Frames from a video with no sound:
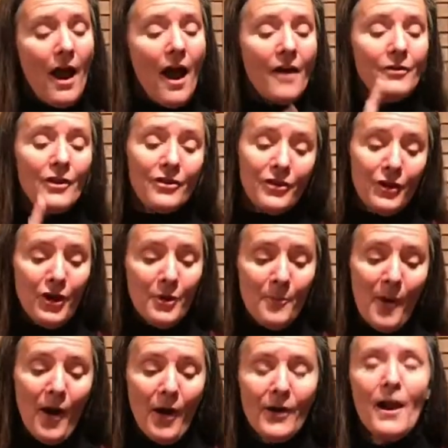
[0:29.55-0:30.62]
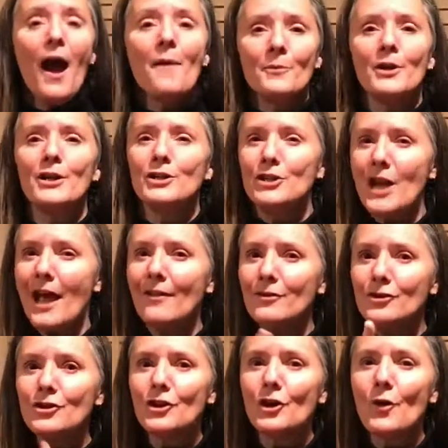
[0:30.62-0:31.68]
And the third part, I'm going to
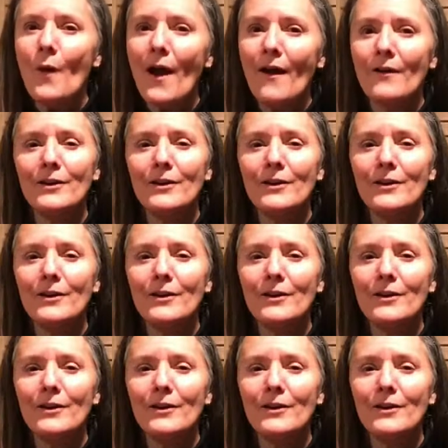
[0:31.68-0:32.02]
challenge your choir